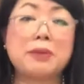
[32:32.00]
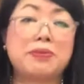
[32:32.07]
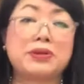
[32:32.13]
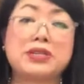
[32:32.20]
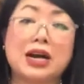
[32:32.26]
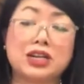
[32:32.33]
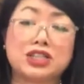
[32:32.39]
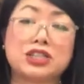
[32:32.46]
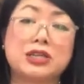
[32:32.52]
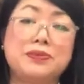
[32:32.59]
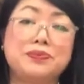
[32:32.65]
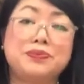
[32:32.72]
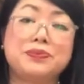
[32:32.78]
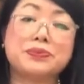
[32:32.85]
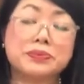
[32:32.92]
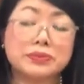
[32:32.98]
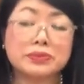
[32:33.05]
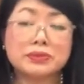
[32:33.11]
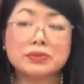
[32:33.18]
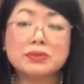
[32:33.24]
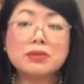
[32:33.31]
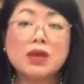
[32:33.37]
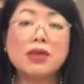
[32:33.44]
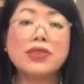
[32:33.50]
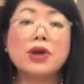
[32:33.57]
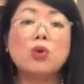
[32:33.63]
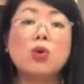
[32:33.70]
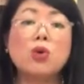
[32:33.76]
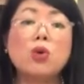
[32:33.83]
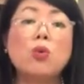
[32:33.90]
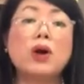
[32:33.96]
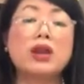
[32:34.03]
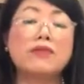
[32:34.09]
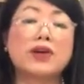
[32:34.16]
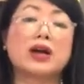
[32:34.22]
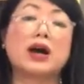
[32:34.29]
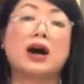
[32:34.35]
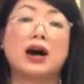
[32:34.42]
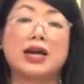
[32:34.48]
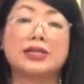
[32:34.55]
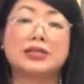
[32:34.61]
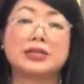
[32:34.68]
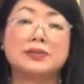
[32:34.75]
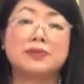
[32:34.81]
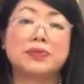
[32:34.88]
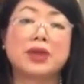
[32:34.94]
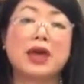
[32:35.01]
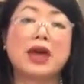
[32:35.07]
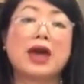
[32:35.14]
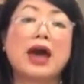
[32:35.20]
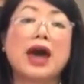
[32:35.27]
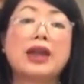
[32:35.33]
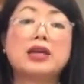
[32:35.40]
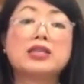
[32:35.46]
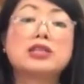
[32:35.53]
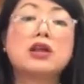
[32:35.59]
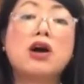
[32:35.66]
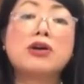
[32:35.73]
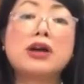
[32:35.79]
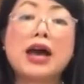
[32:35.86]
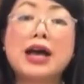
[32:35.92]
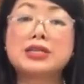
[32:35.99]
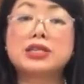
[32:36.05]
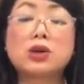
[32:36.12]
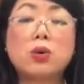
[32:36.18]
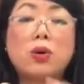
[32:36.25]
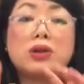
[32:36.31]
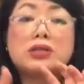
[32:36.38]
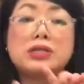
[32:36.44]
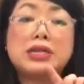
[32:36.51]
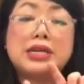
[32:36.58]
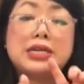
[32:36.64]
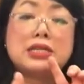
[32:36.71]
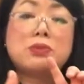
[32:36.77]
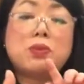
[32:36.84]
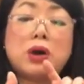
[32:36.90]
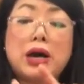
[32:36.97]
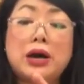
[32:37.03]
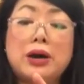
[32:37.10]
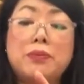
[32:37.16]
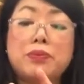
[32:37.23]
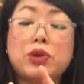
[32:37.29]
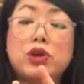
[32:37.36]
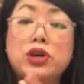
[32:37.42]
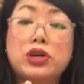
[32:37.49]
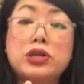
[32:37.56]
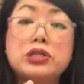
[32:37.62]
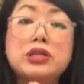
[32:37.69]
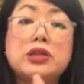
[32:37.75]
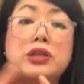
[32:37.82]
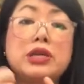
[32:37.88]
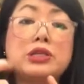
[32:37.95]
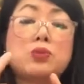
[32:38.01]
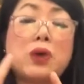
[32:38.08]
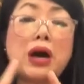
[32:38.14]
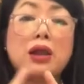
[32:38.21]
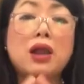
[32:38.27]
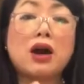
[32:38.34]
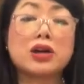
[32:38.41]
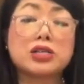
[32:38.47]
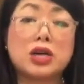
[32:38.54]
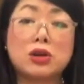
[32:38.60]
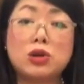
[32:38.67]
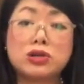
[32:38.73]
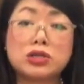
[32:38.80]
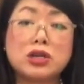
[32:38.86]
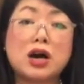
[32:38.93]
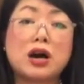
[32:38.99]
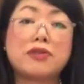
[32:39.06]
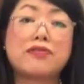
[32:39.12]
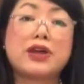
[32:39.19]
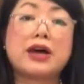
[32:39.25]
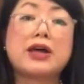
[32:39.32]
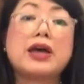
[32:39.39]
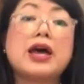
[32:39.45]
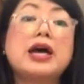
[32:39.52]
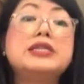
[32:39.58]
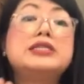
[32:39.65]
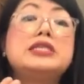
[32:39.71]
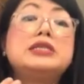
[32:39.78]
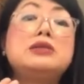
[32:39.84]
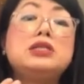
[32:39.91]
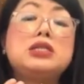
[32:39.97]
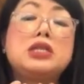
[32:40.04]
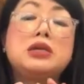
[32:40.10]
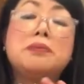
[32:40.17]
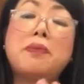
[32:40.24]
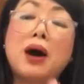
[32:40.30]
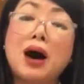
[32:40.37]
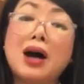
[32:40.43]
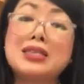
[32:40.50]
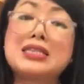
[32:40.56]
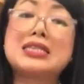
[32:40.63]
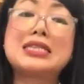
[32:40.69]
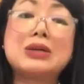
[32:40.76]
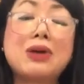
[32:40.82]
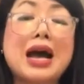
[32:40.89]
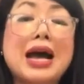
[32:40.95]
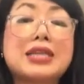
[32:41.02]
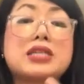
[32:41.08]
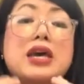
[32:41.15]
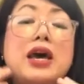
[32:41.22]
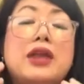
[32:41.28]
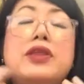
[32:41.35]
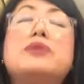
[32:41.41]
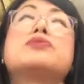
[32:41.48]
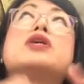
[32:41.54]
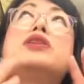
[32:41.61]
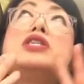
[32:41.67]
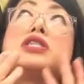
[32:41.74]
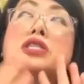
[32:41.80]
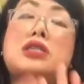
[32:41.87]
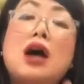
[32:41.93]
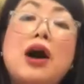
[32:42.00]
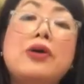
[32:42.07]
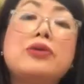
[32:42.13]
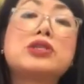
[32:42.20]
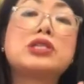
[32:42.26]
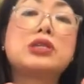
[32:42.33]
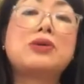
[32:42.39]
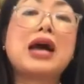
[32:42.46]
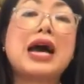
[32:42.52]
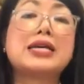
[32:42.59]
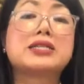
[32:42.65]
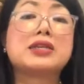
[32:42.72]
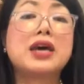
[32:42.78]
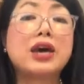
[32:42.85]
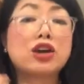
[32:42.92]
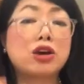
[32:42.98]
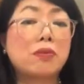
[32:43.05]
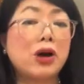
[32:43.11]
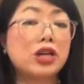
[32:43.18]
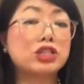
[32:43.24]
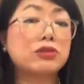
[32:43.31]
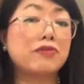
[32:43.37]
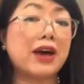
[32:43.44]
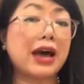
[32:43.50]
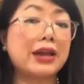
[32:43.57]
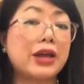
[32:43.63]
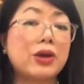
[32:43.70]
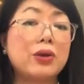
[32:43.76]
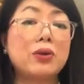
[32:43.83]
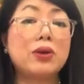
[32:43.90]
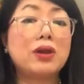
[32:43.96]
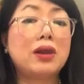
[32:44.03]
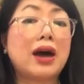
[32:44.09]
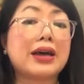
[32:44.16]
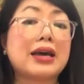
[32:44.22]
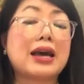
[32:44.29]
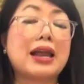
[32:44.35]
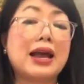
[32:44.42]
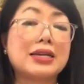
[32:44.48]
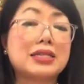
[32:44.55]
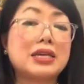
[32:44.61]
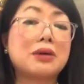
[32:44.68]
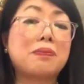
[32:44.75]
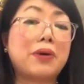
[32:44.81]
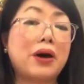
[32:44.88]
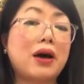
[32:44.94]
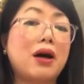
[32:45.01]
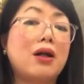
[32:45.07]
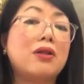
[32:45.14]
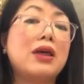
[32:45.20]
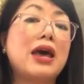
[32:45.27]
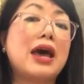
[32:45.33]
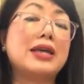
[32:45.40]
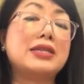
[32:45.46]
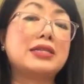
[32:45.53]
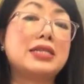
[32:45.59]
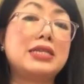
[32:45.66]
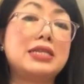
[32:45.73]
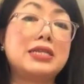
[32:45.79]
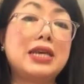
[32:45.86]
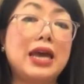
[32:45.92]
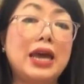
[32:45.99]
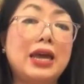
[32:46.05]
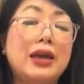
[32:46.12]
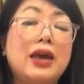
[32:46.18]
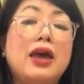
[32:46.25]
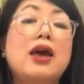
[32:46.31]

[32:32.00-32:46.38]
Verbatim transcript: in production. They're all one of a kind. And as long as the quality is um, good, it's well looked, looked after, the demand still has, the, the style still has commercial value, like a classic Pearl and CC,